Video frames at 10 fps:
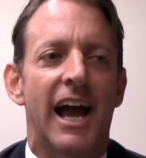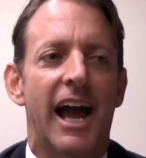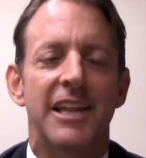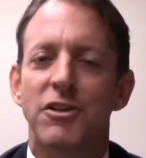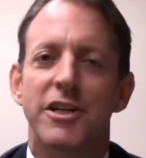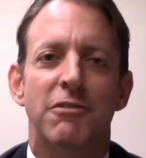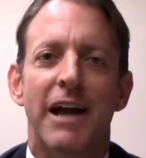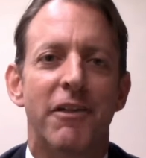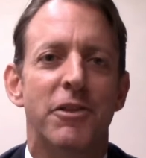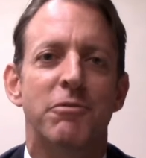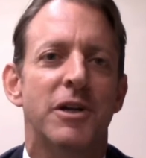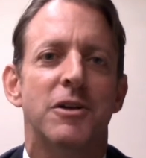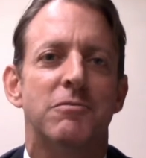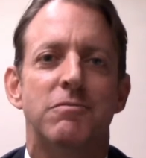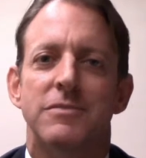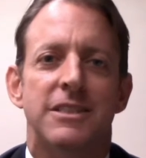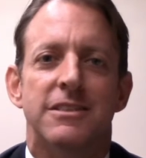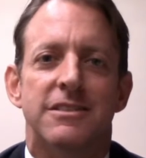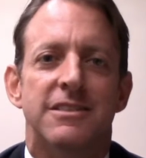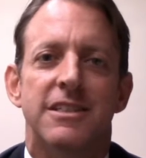And look around the room.
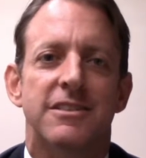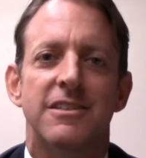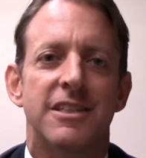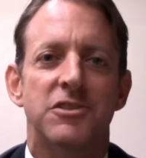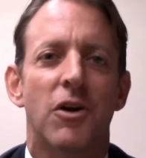This